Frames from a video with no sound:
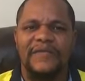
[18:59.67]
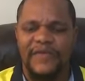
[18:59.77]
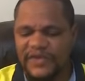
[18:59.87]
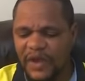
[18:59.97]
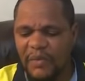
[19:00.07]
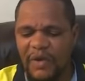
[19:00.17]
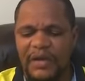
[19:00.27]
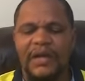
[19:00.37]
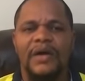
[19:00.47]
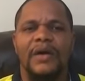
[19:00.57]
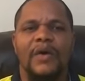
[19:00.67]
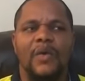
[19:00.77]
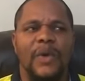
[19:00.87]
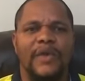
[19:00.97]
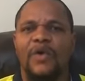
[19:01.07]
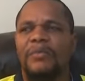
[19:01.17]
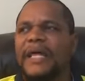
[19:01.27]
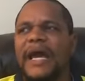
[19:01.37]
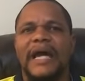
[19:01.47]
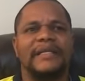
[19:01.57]
from someone with whom
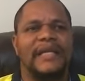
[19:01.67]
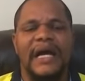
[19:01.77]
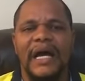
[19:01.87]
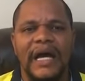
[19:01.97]
they had